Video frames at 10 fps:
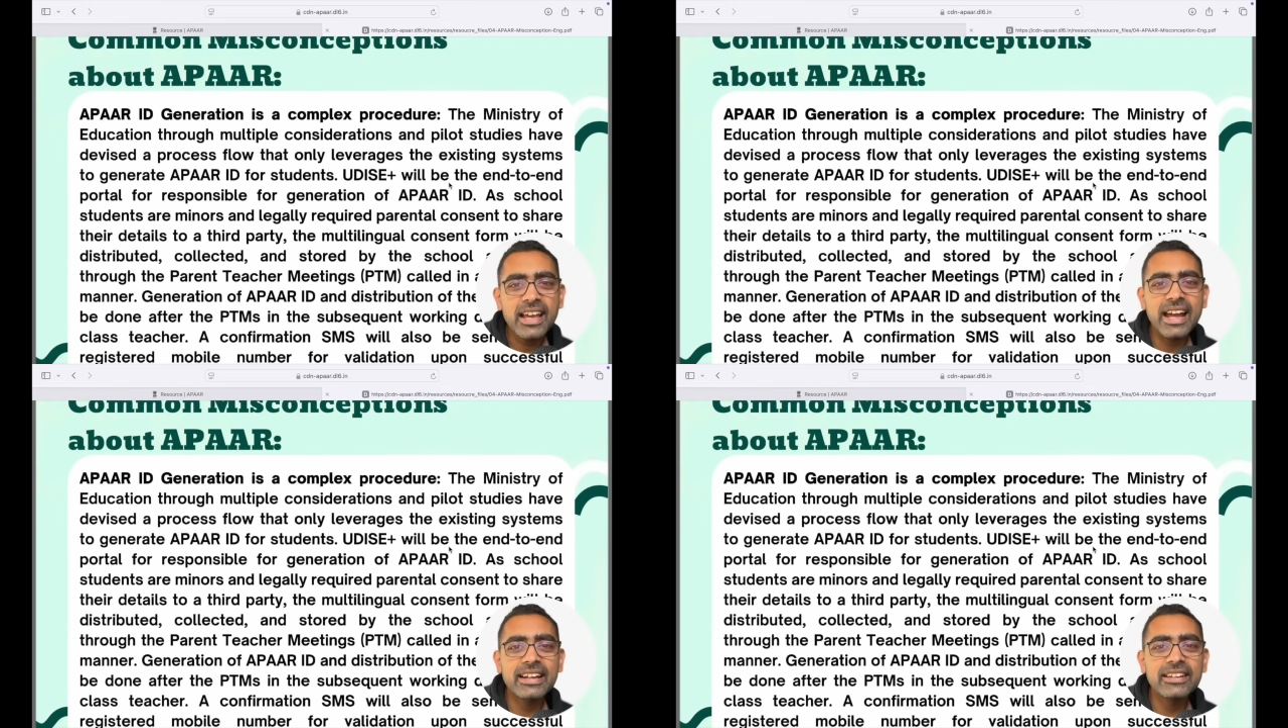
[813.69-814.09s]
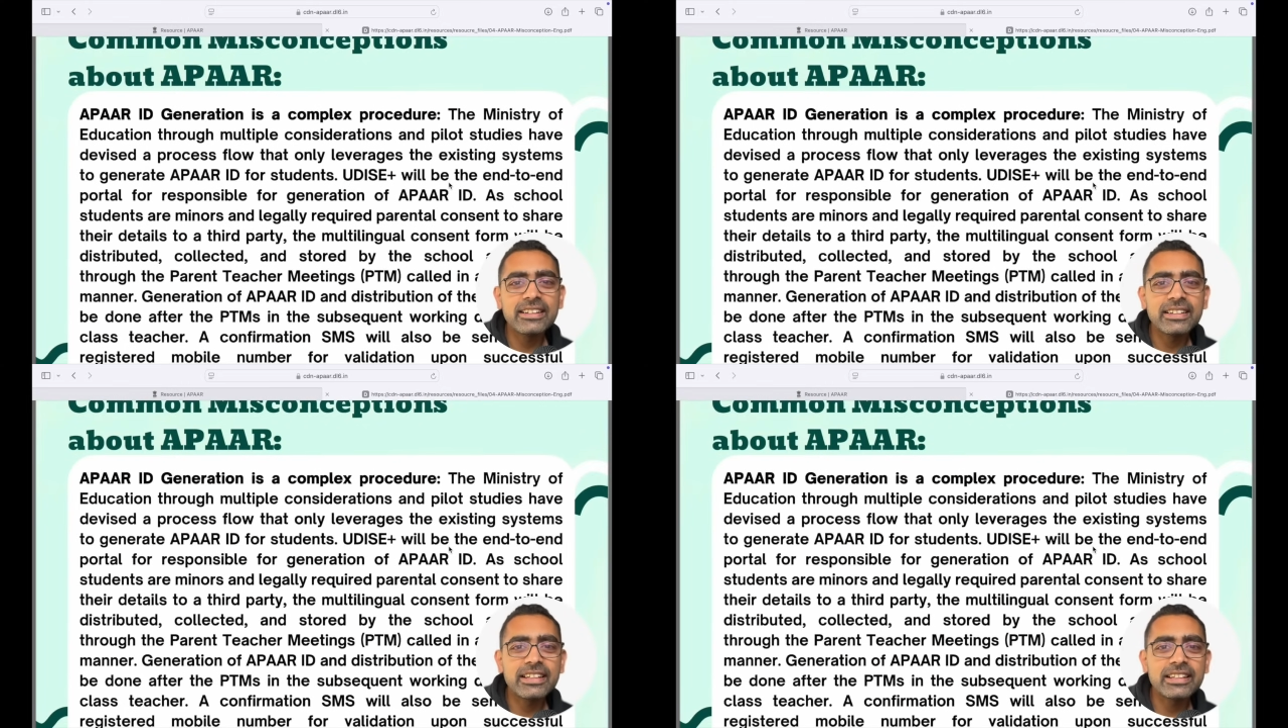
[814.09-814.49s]
and
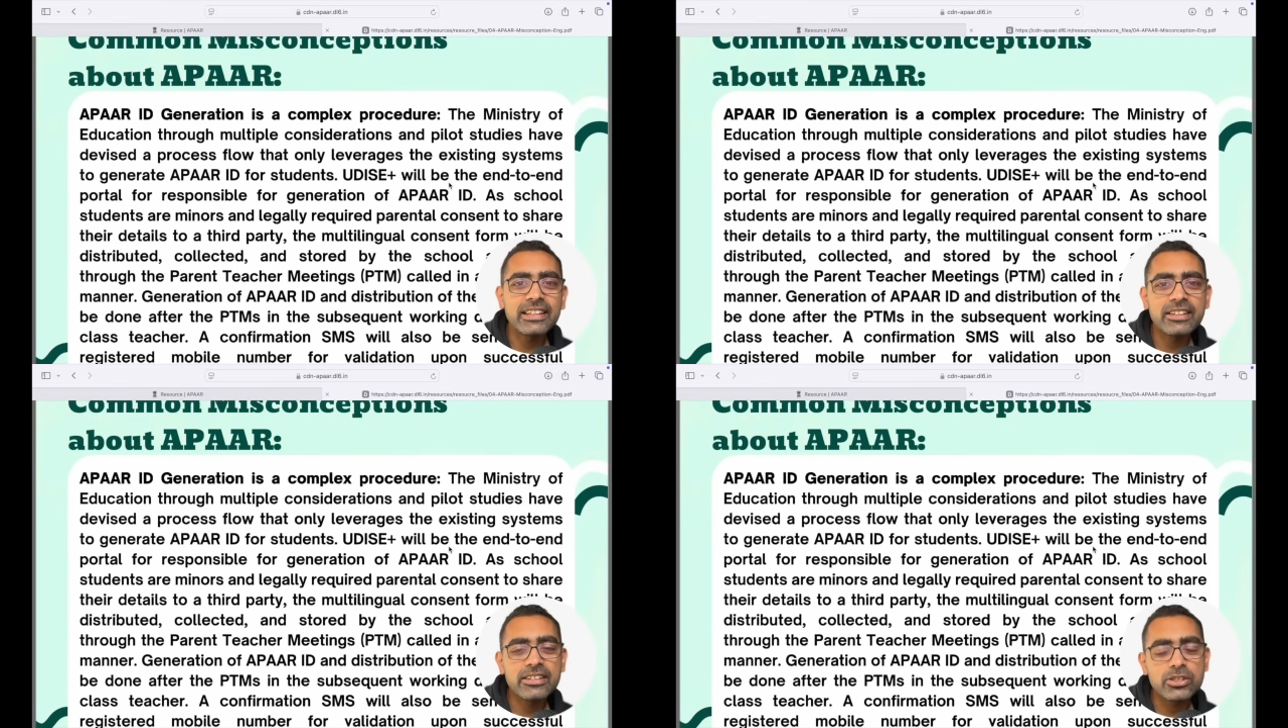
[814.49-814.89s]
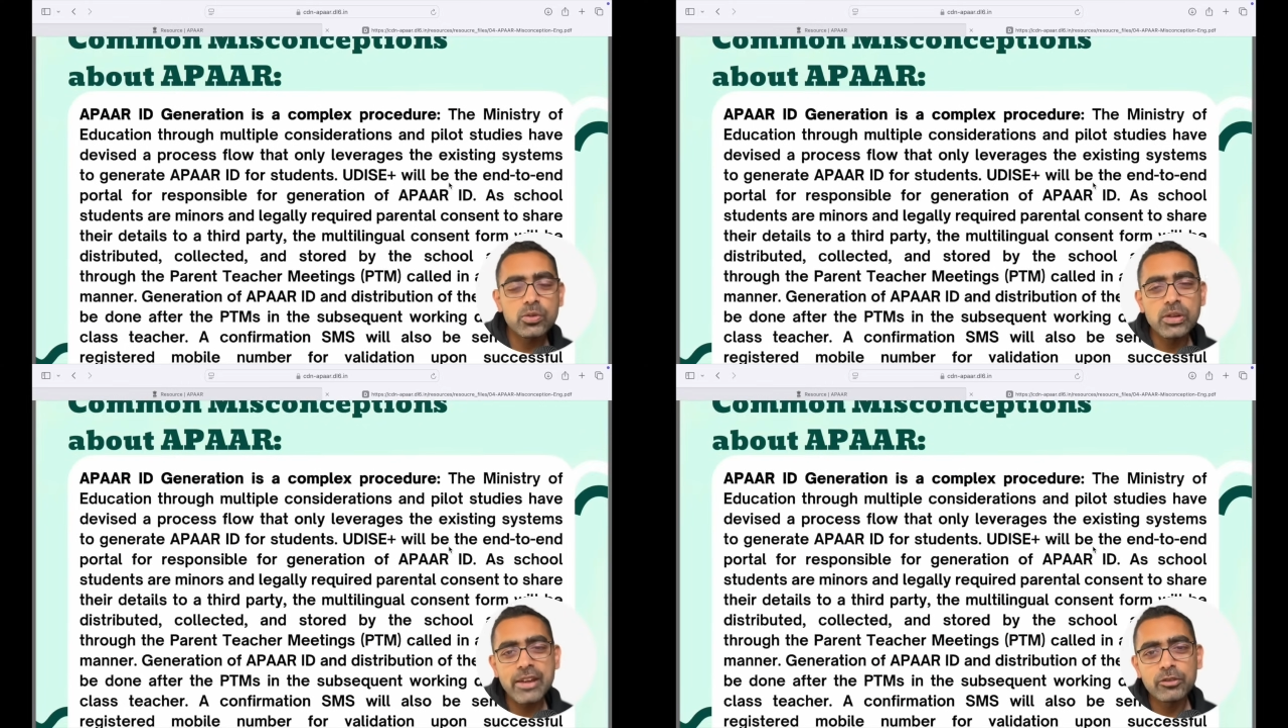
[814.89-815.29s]
in
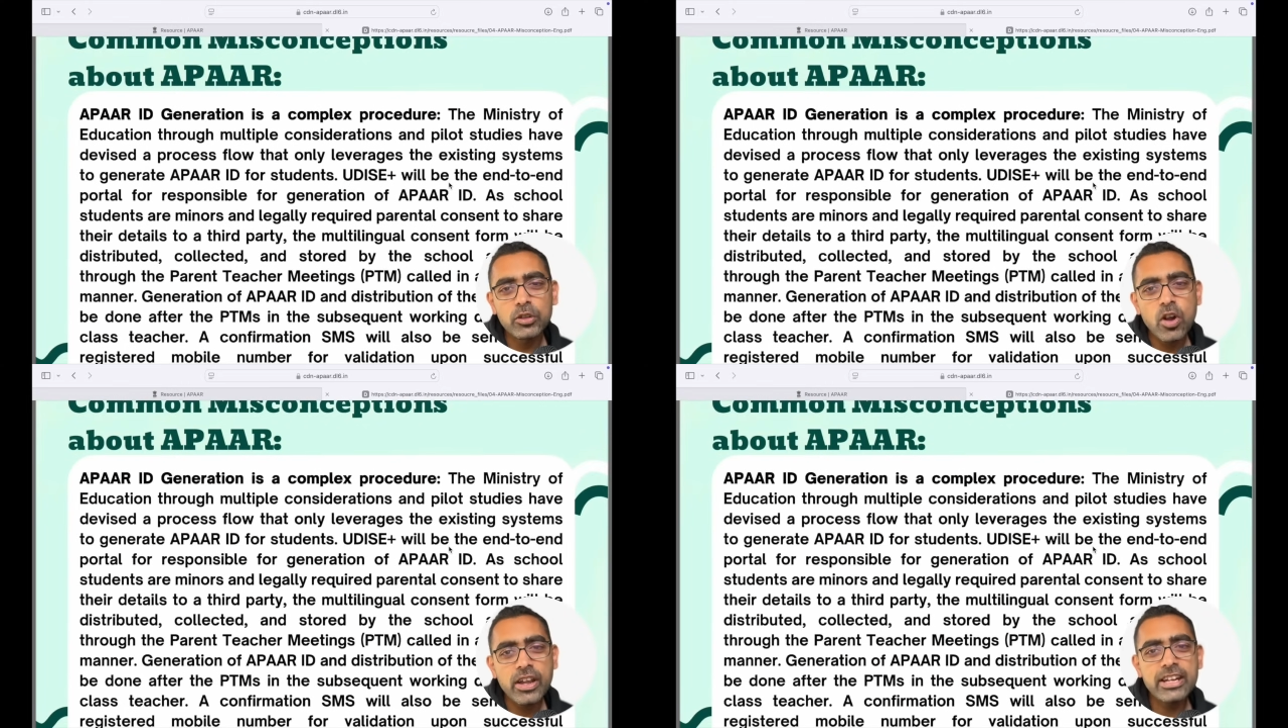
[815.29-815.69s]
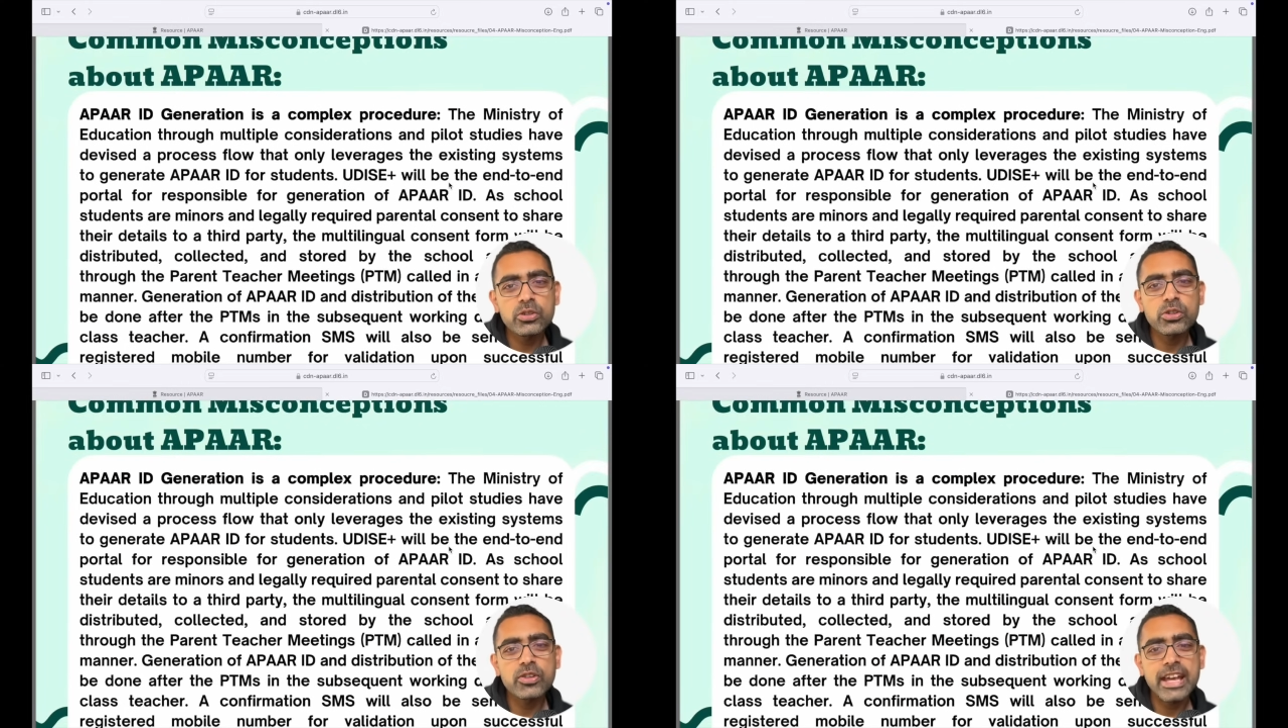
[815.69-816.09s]
school have to log
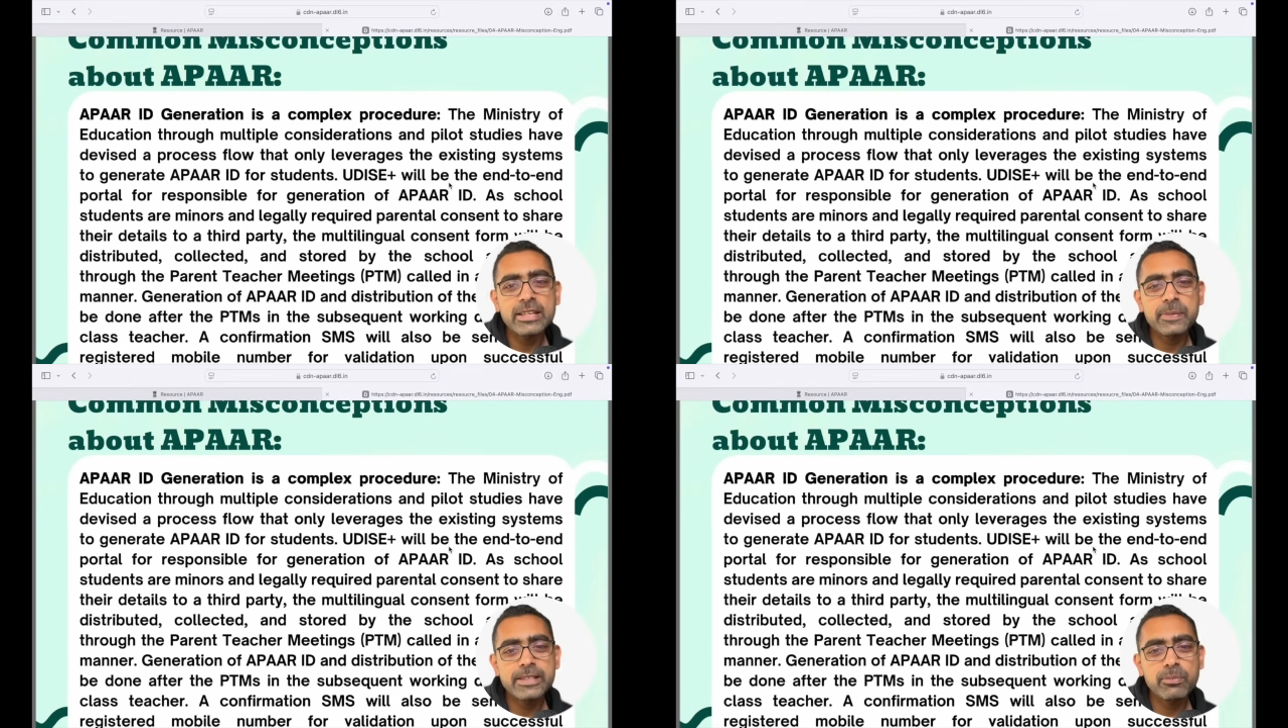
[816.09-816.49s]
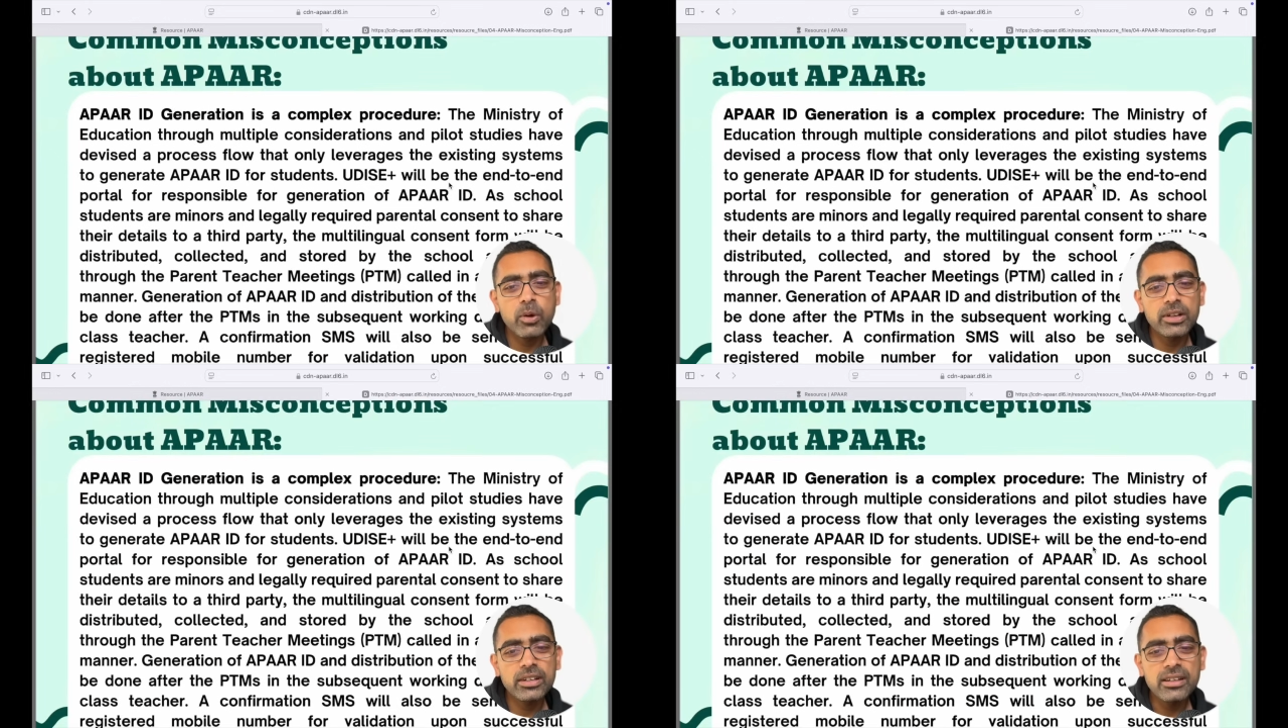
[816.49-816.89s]
into UDICE Plus
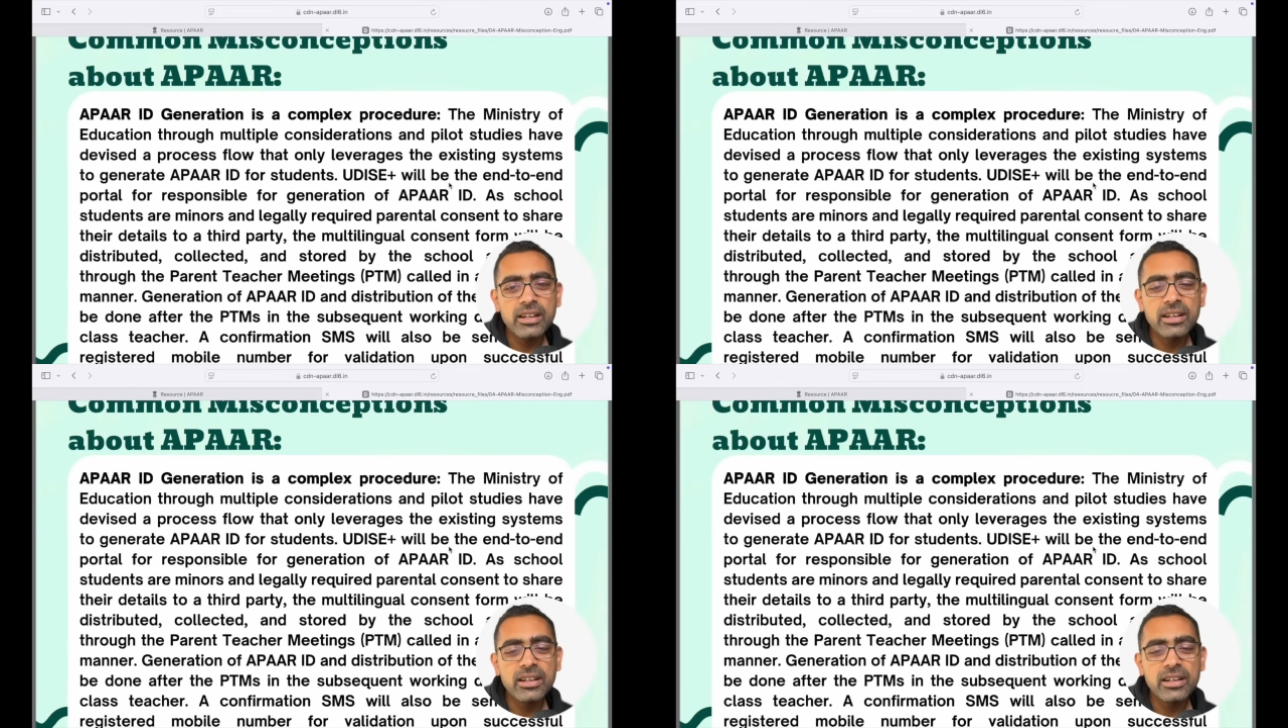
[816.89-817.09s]
portal,